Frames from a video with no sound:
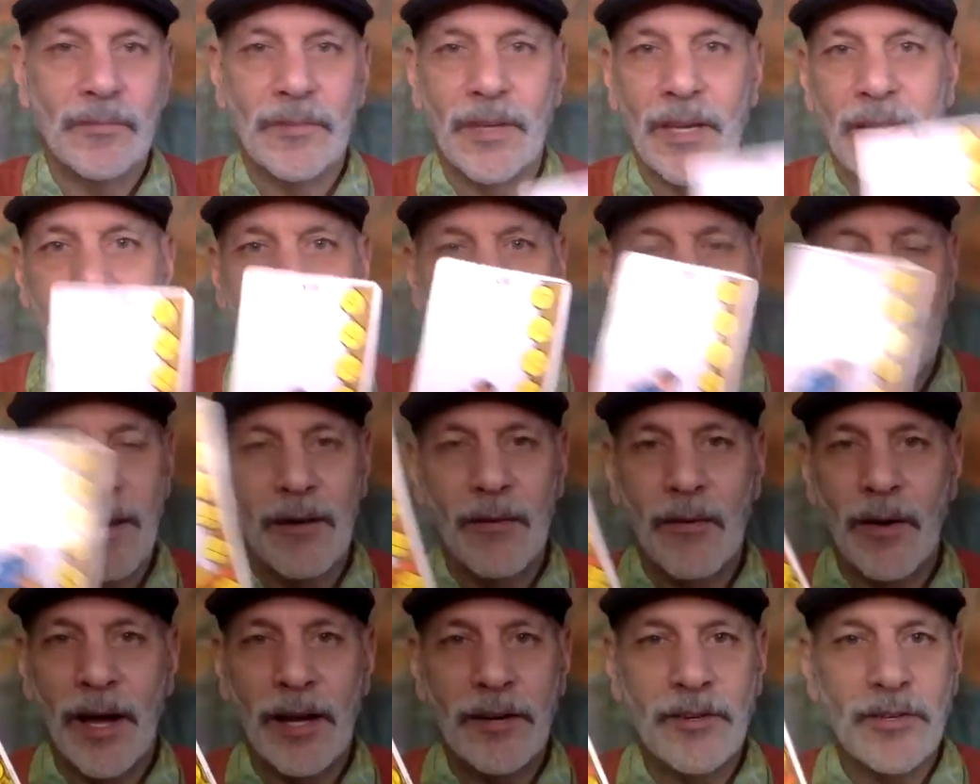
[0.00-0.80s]
And
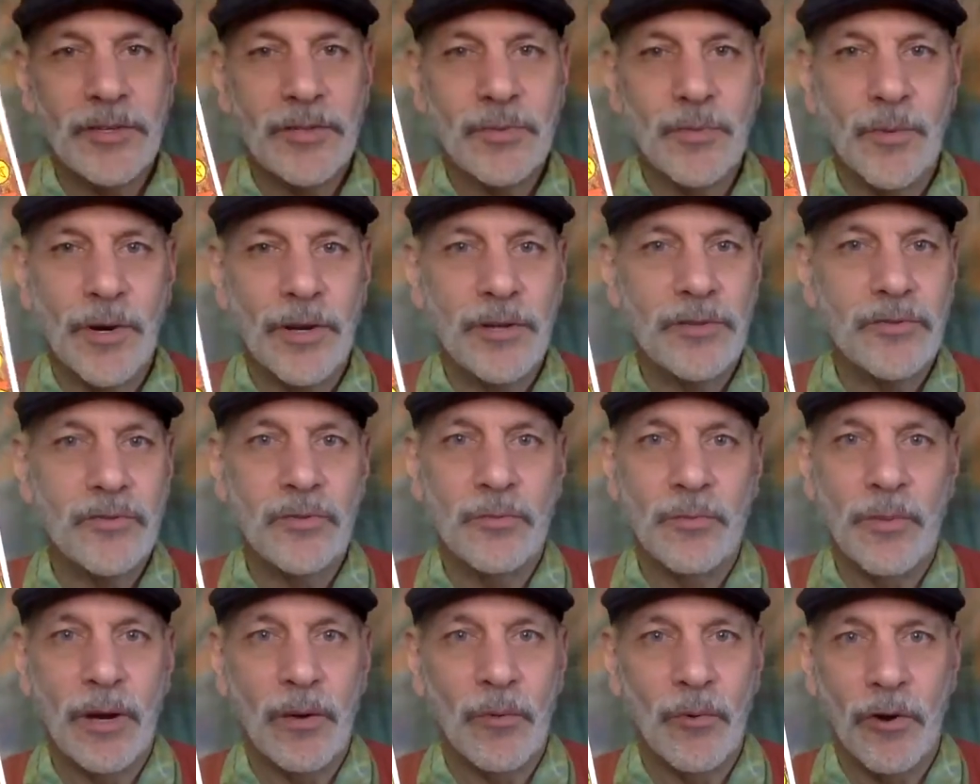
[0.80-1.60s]
now I just want to do
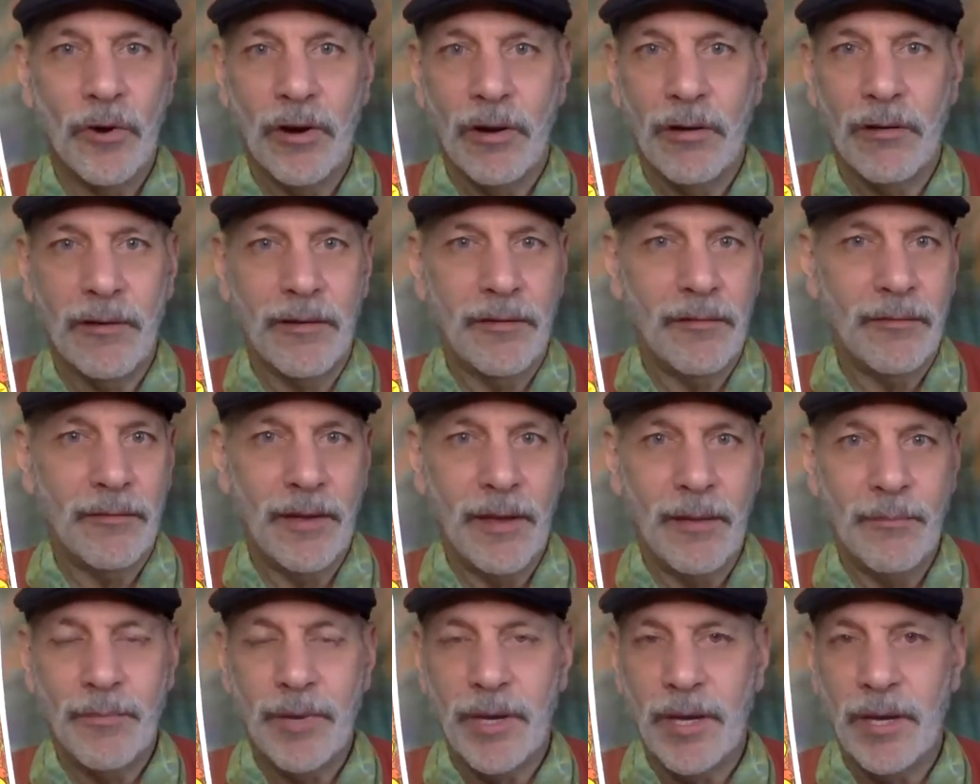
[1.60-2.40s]
my work
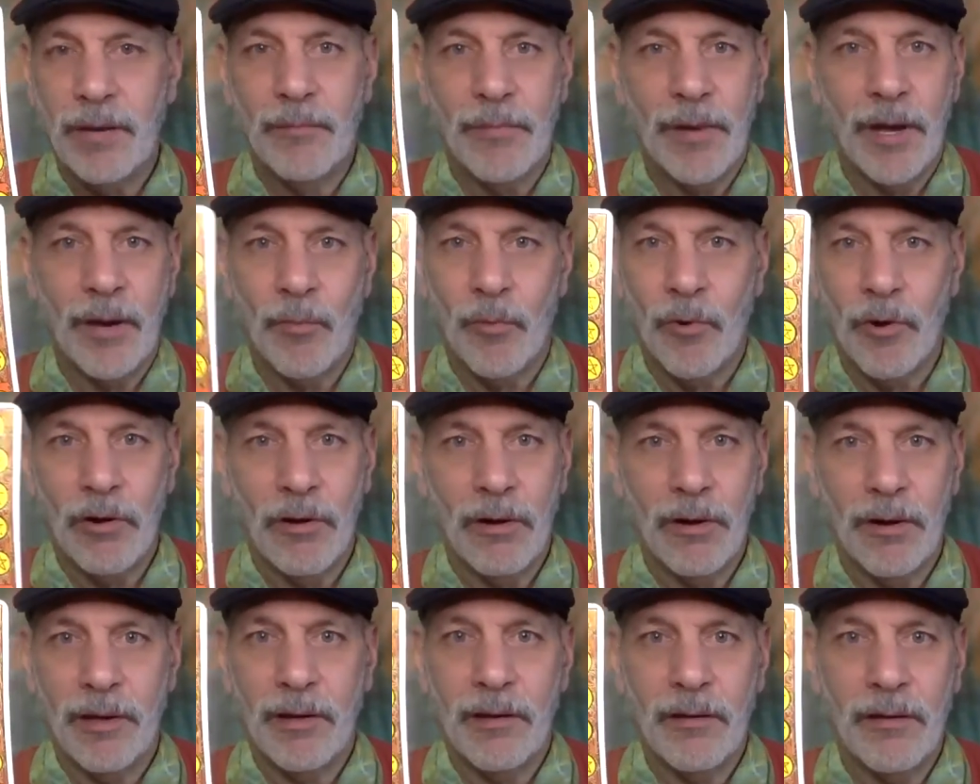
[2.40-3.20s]
and be in my
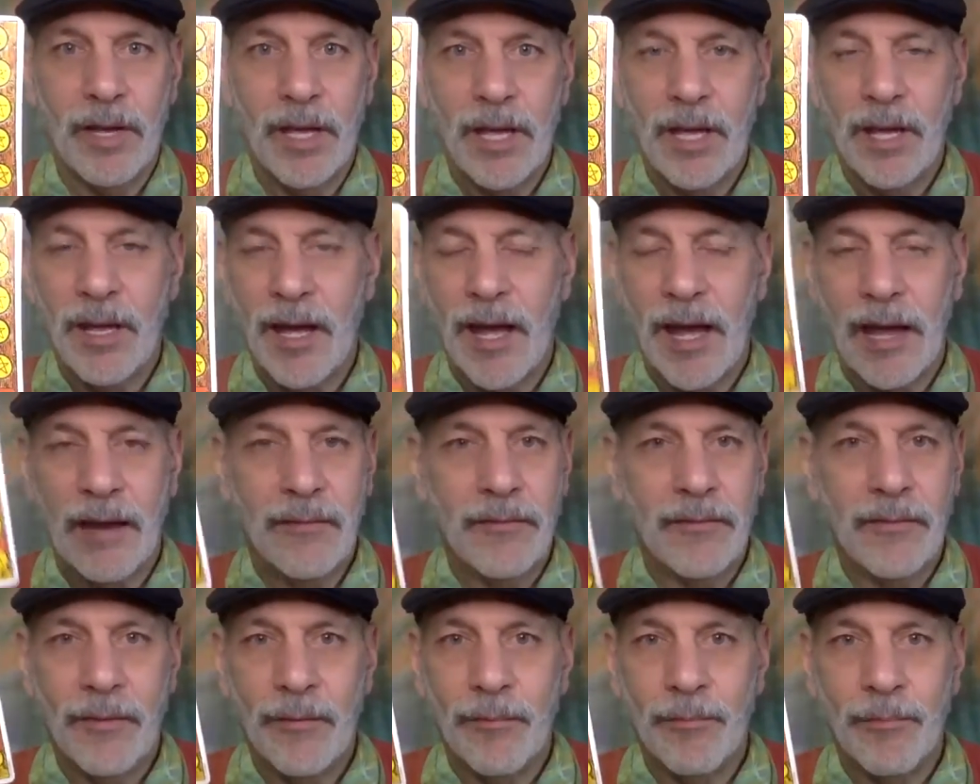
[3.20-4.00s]
work
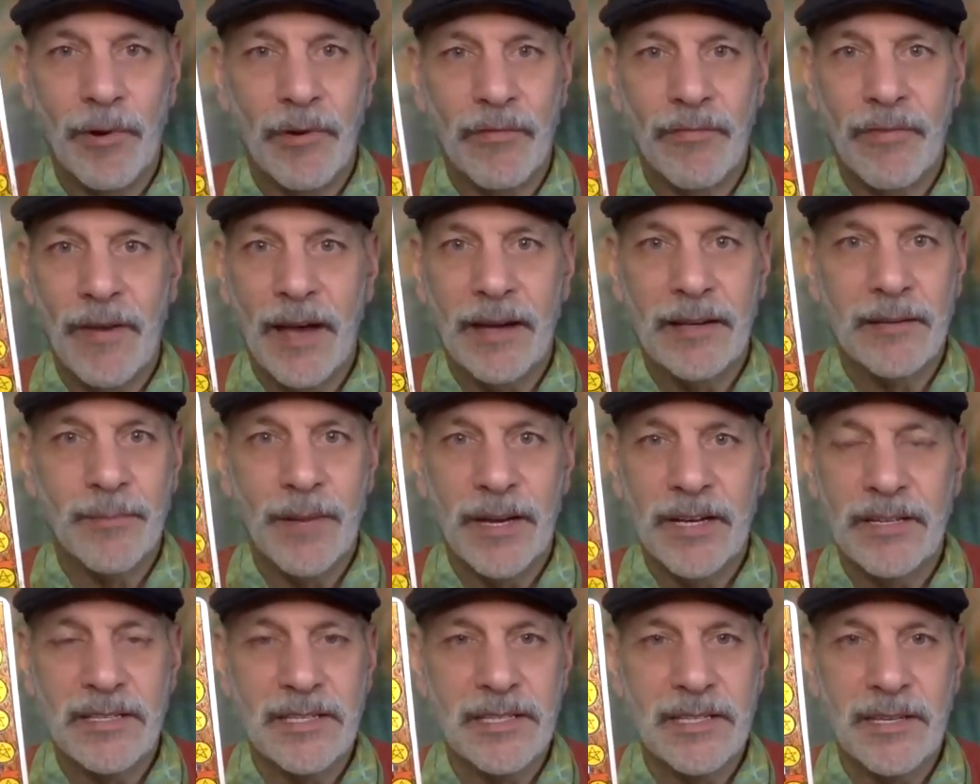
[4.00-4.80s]
and perfect
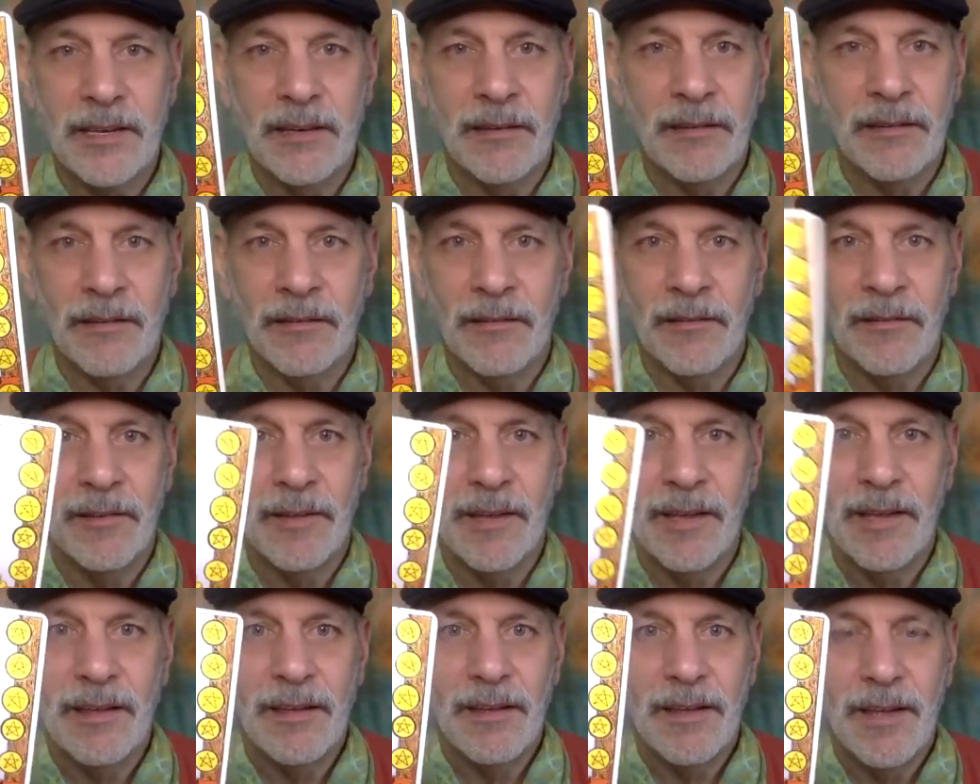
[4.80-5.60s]
my skill
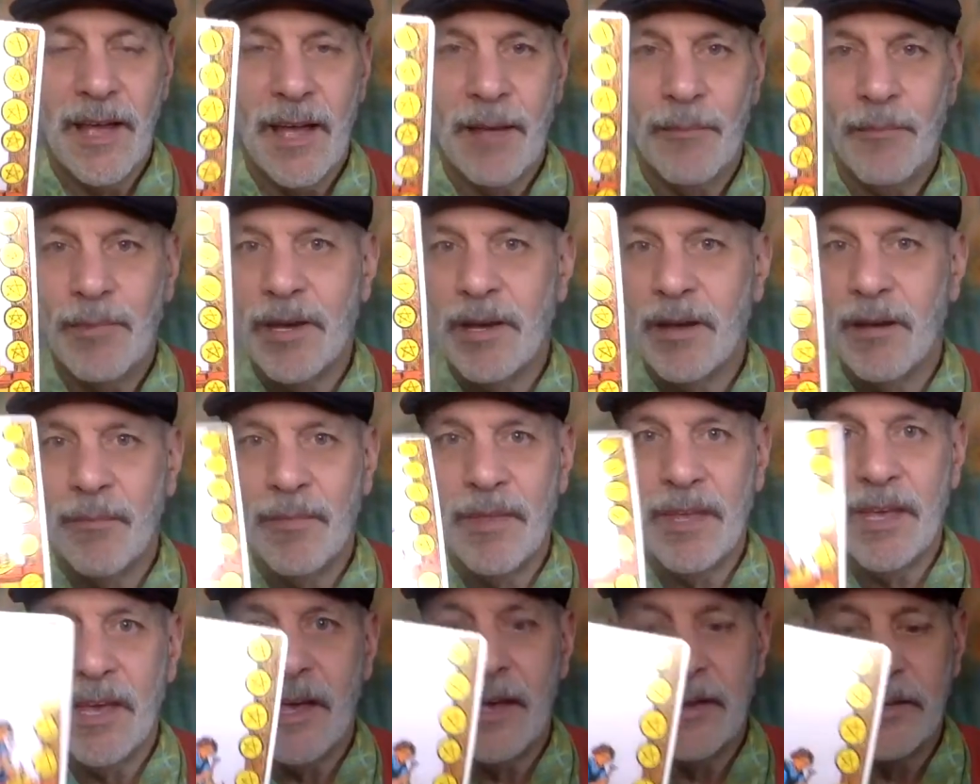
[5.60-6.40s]
and become
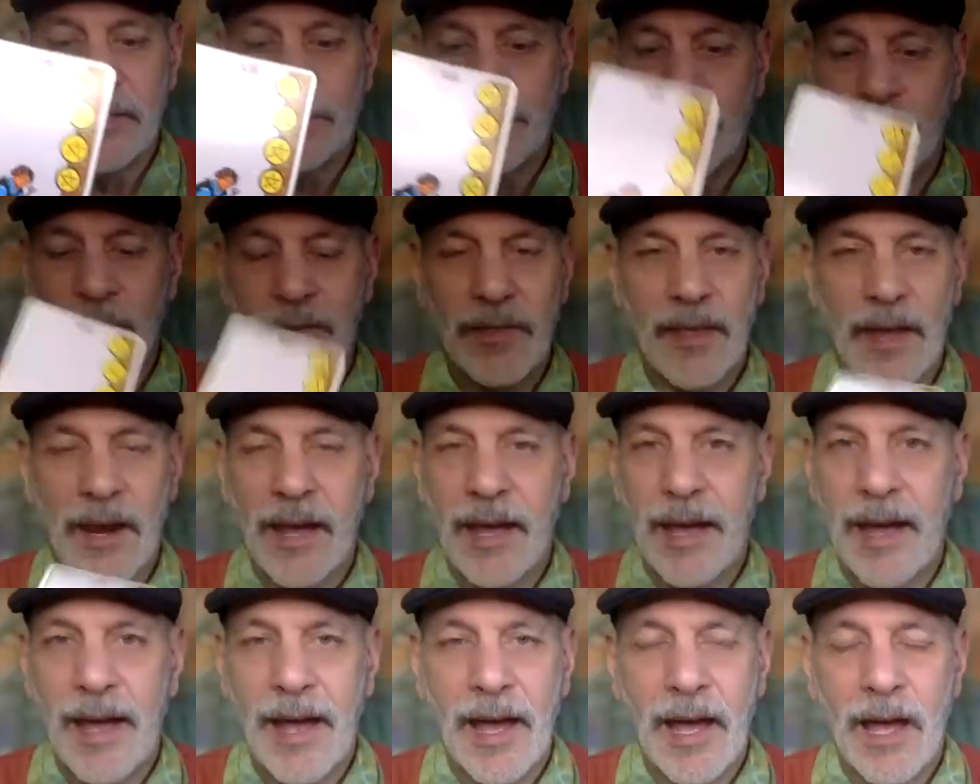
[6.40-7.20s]
the expert that
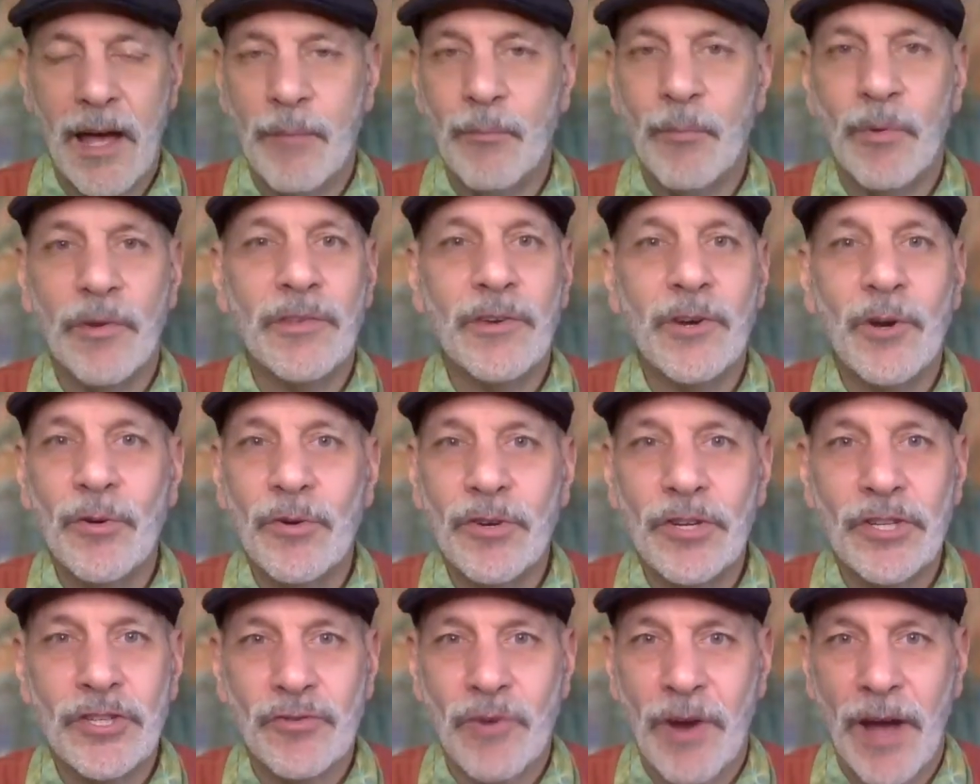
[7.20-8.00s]
I am with no
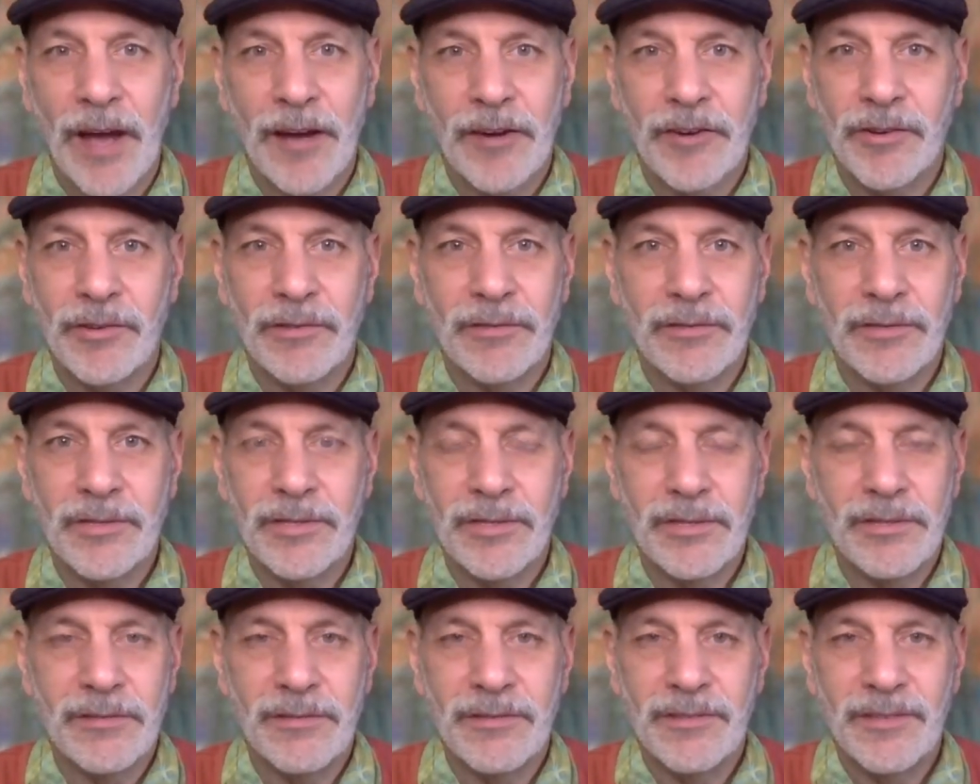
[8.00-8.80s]

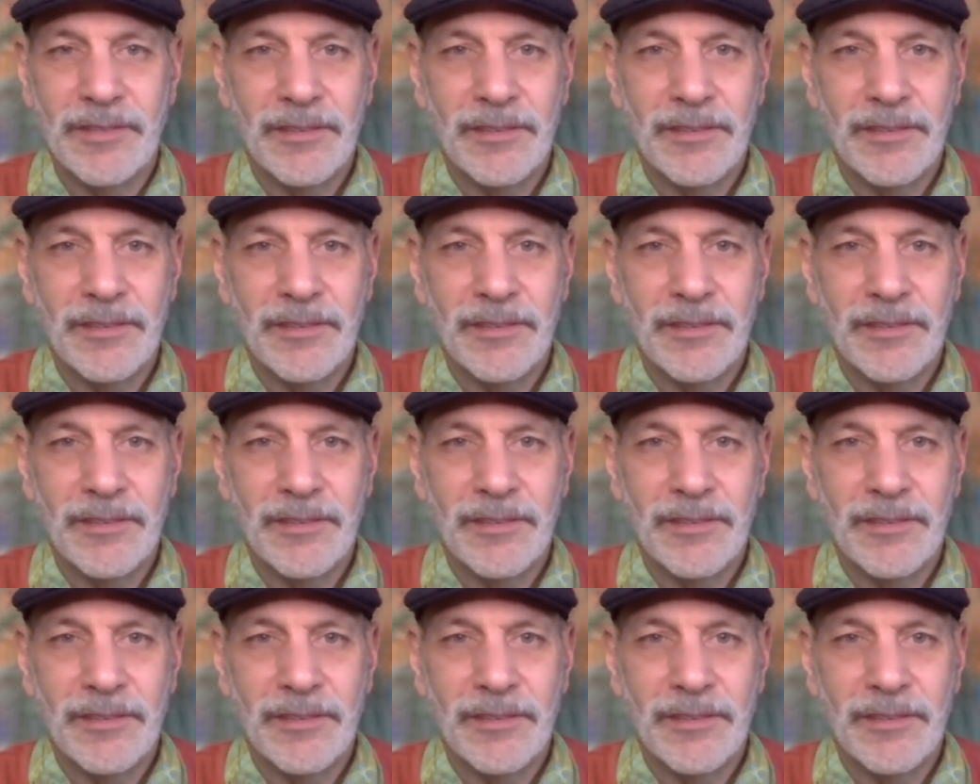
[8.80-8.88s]
distractions.